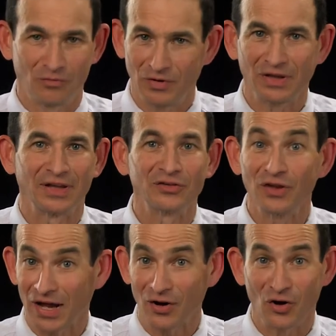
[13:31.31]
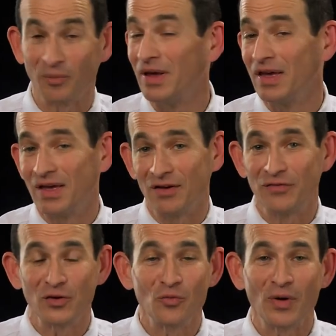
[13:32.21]
Really, it's not home.
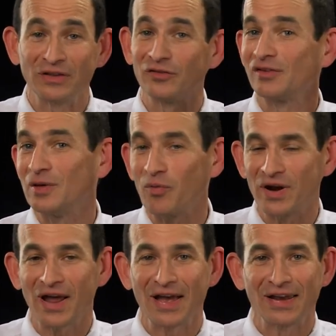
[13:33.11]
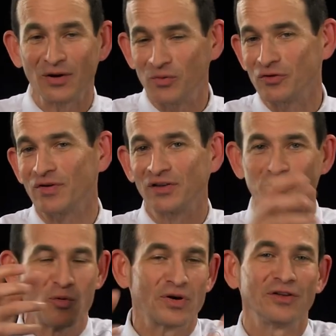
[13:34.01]
If you went to sleep one night and we
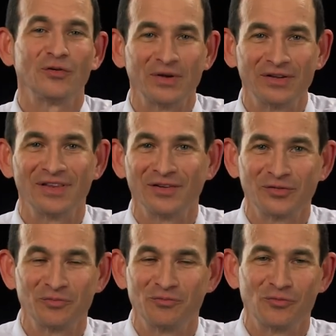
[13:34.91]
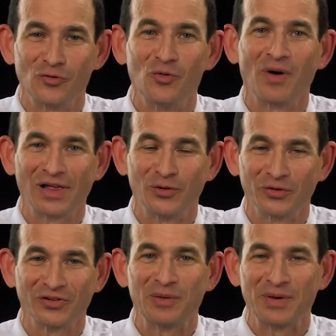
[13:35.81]
transported you into this room while you were
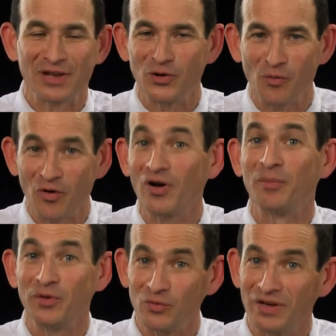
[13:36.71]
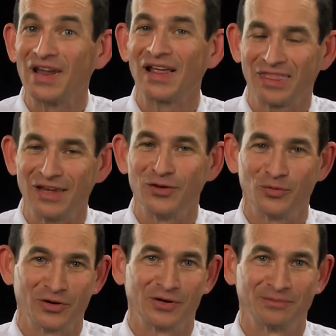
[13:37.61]
sleeping and you woke up, you would not think you
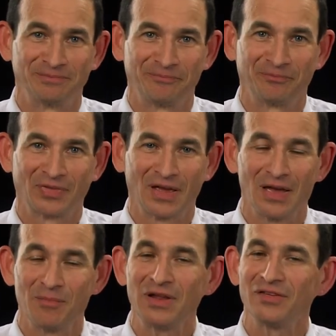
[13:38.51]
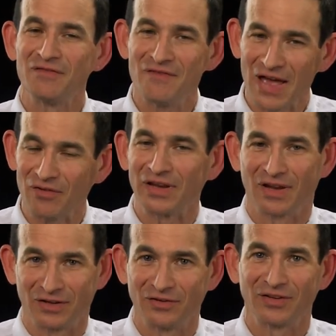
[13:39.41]
were home. But it's a very
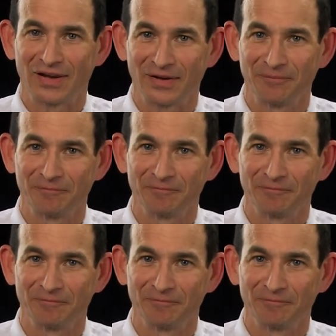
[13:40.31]
nice setting.